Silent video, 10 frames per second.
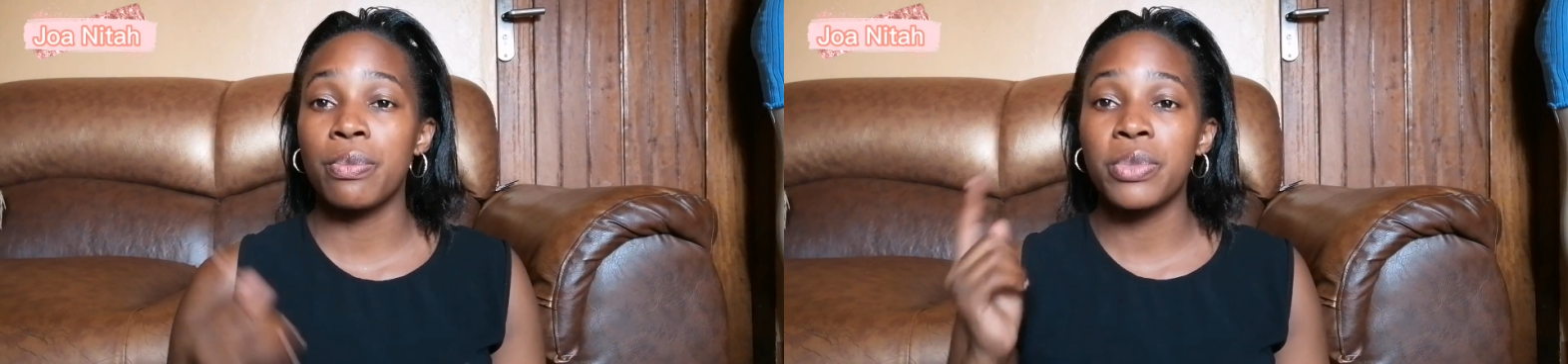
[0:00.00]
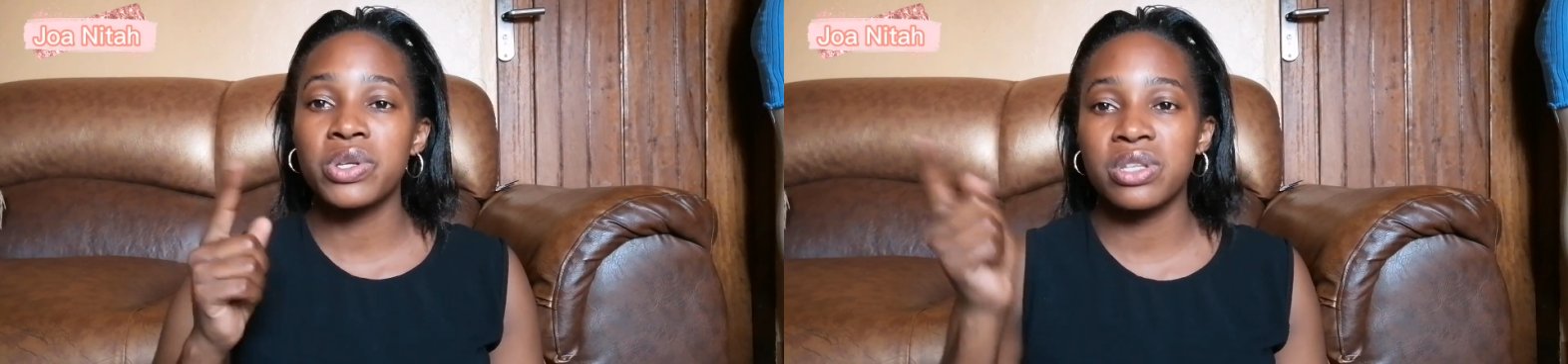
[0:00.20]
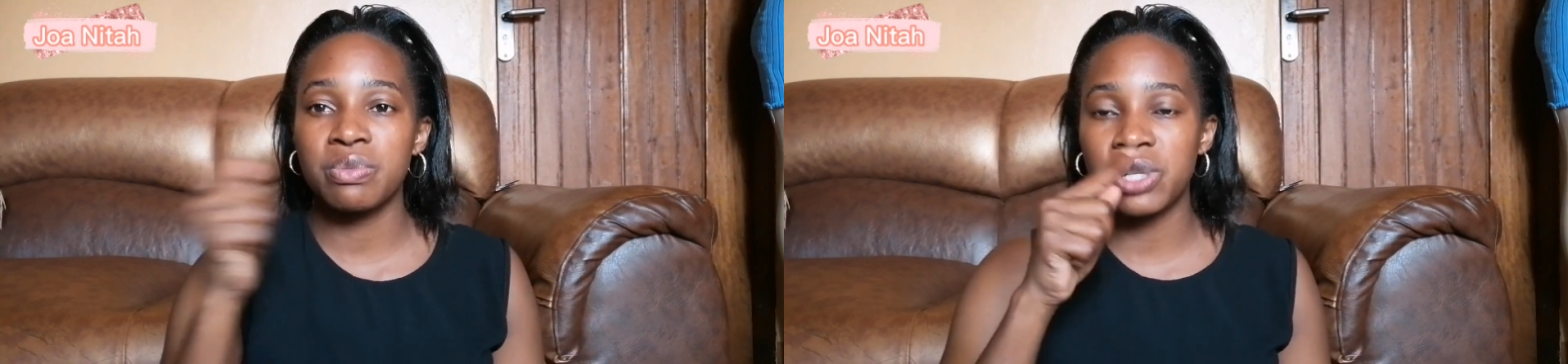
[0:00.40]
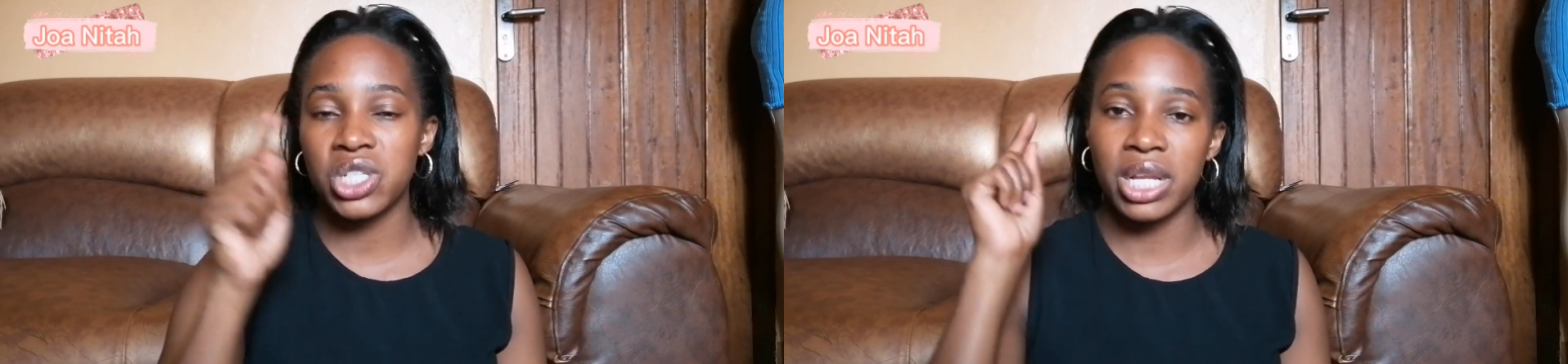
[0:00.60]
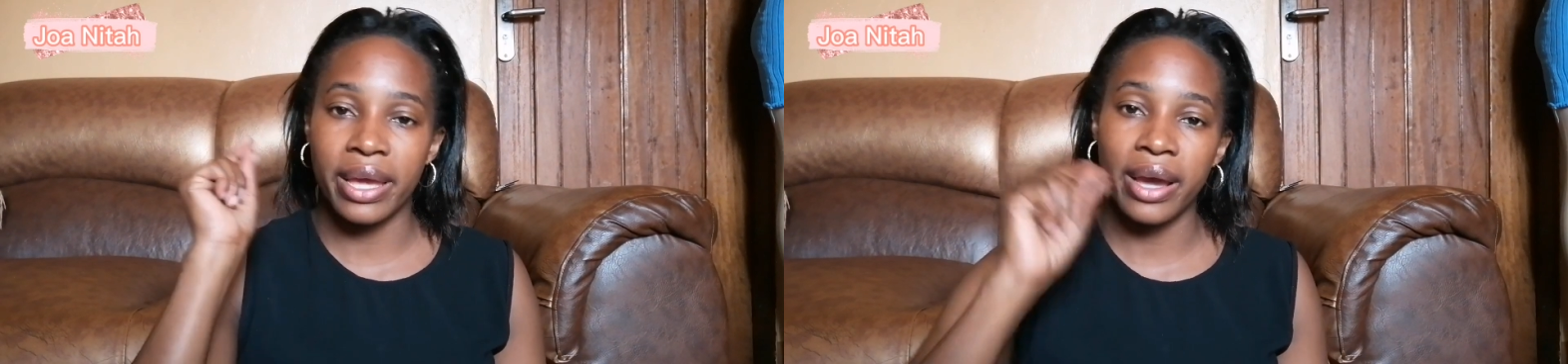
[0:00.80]
most
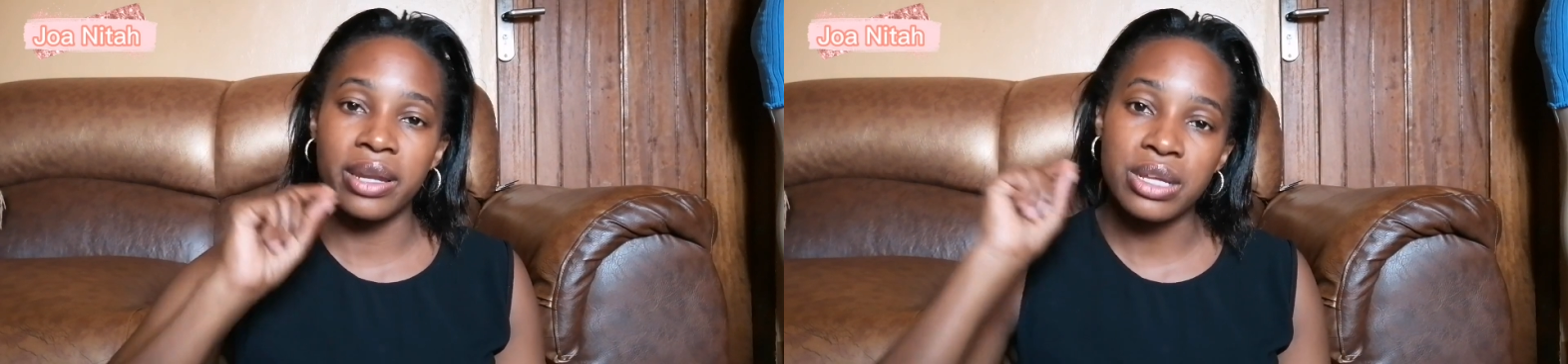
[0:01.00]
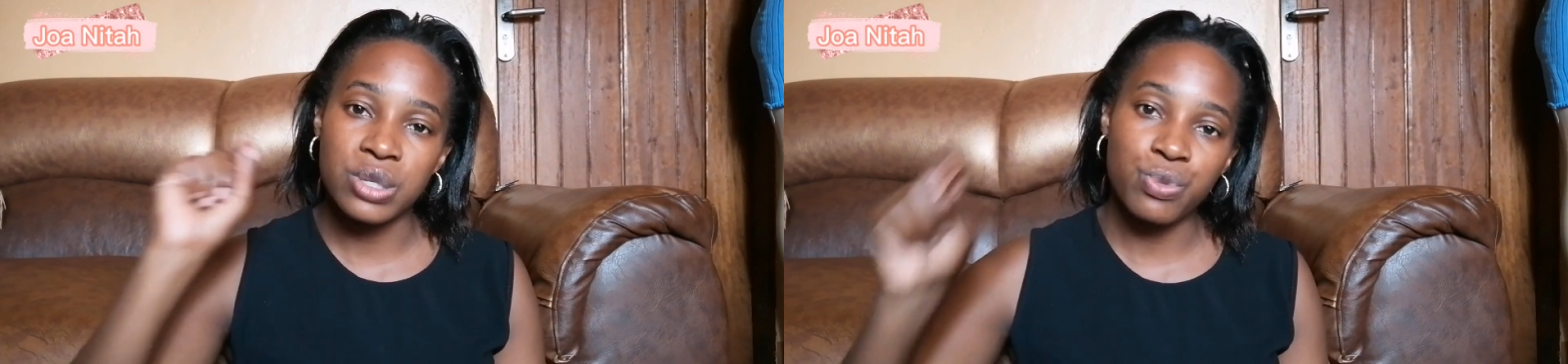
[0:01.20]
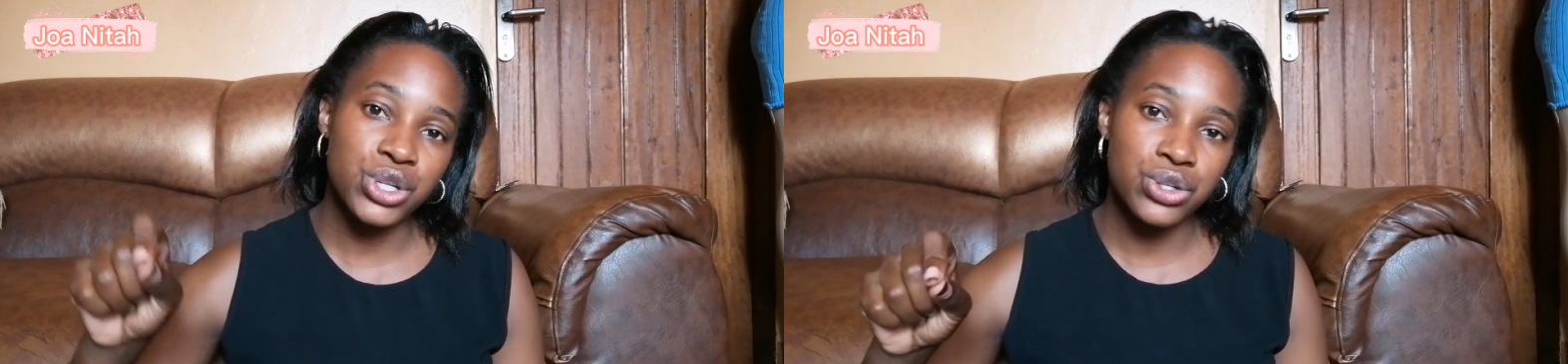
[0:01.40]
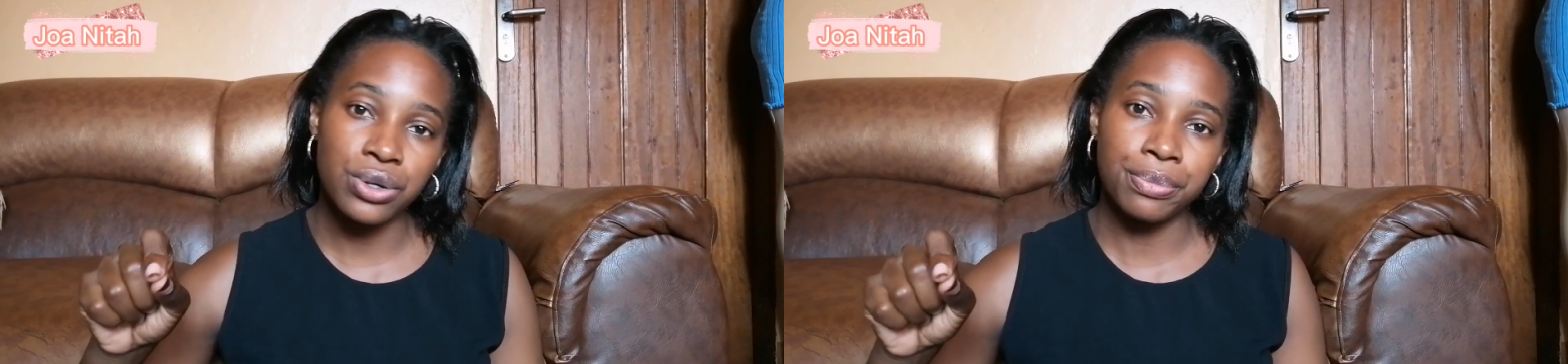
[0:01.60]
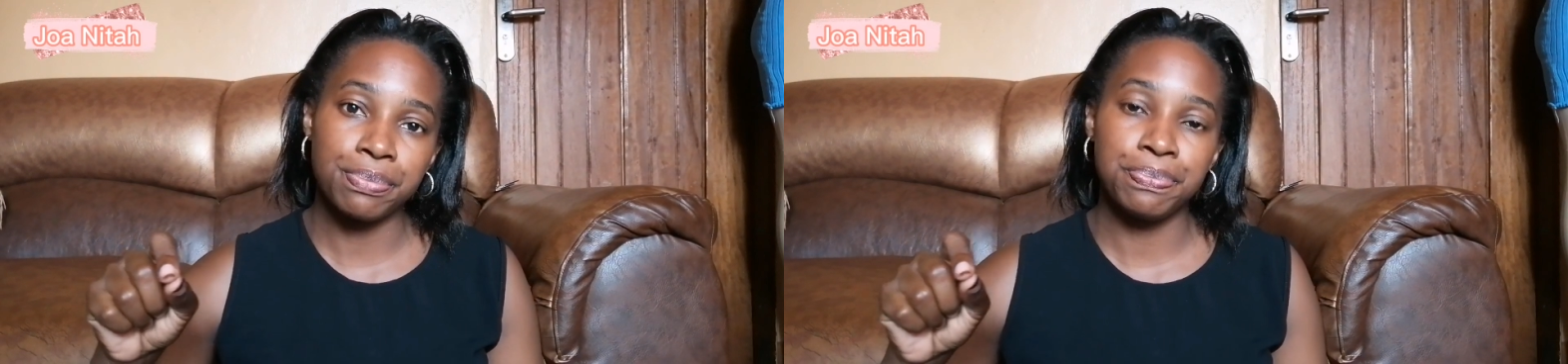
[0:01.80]
especially hand
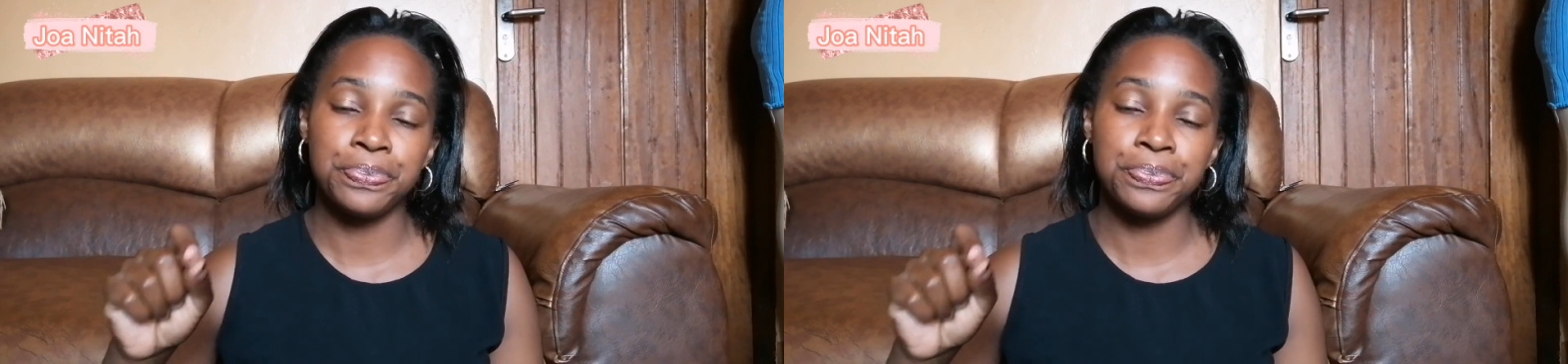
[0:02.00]
expression,